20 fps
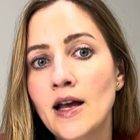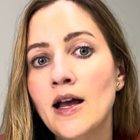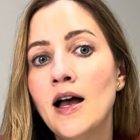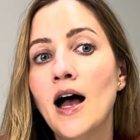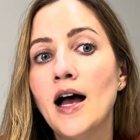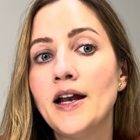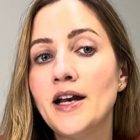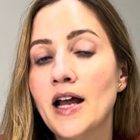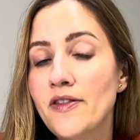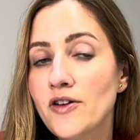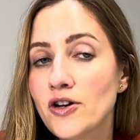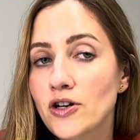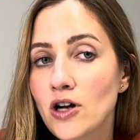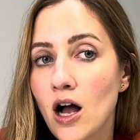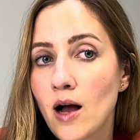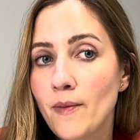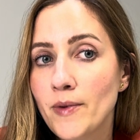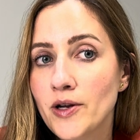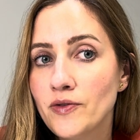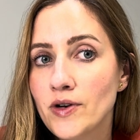Another
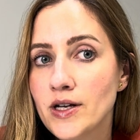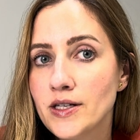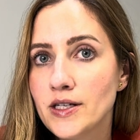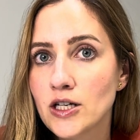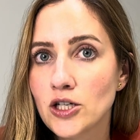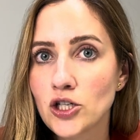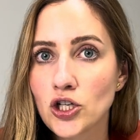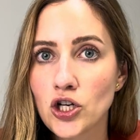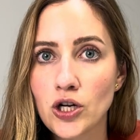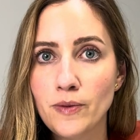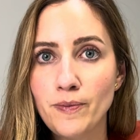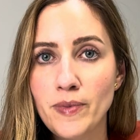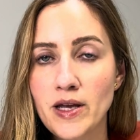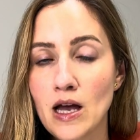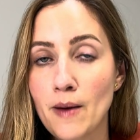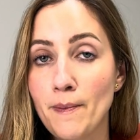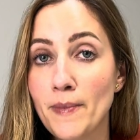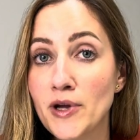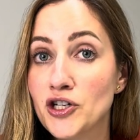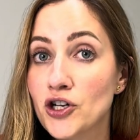common reason could be a
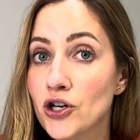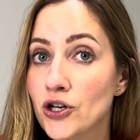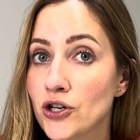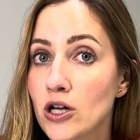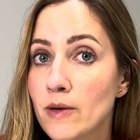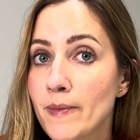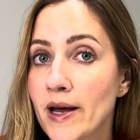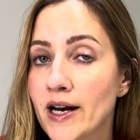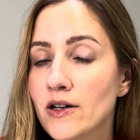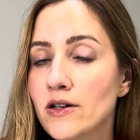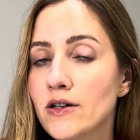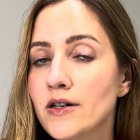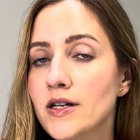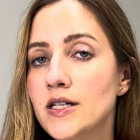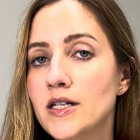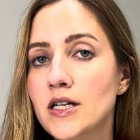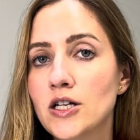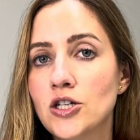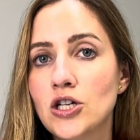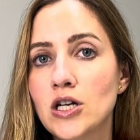maternal medical
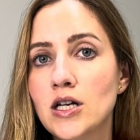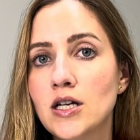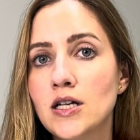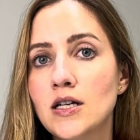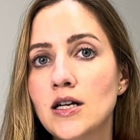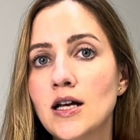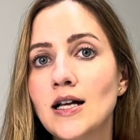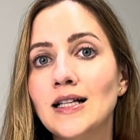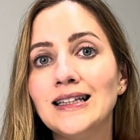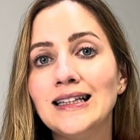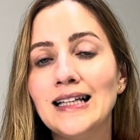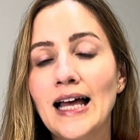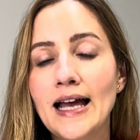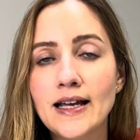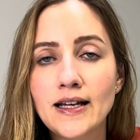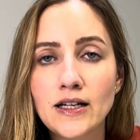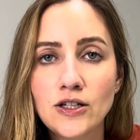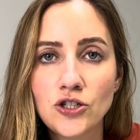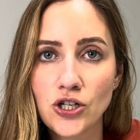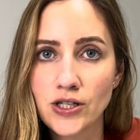condition
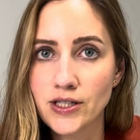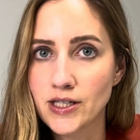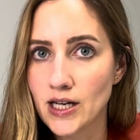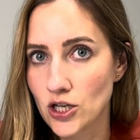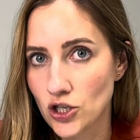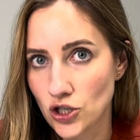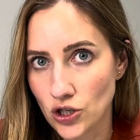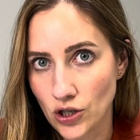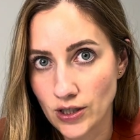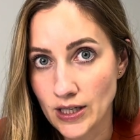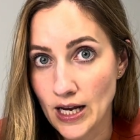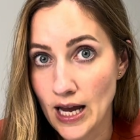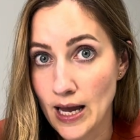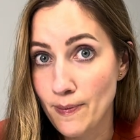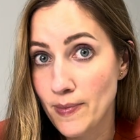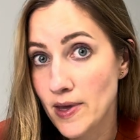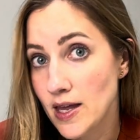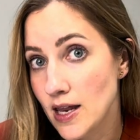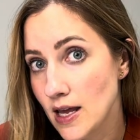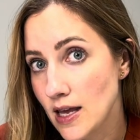like gestational
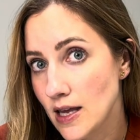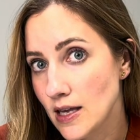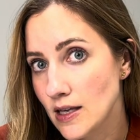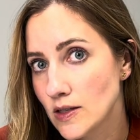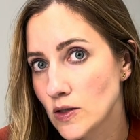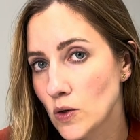diabetes,